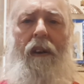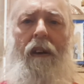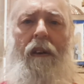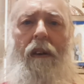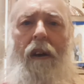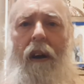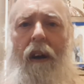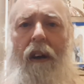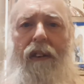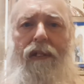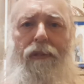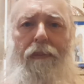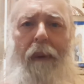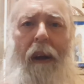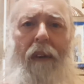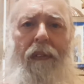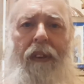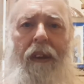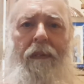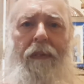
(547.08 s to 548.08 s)

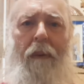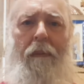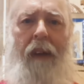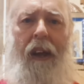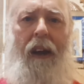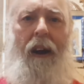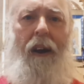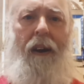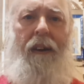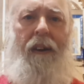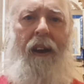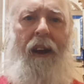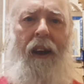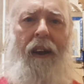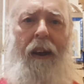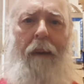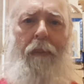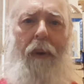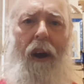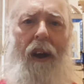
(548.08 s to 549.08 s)
expelled them from the garden, and
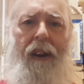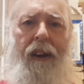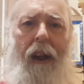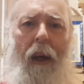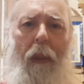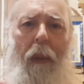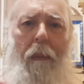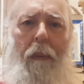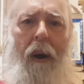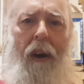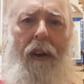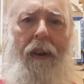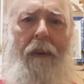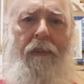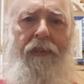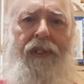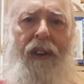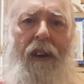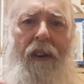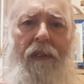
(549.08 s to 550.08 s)
they brought death upon
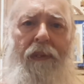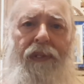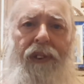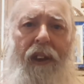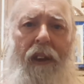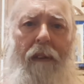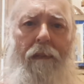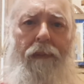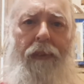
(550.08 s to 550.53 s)
themselves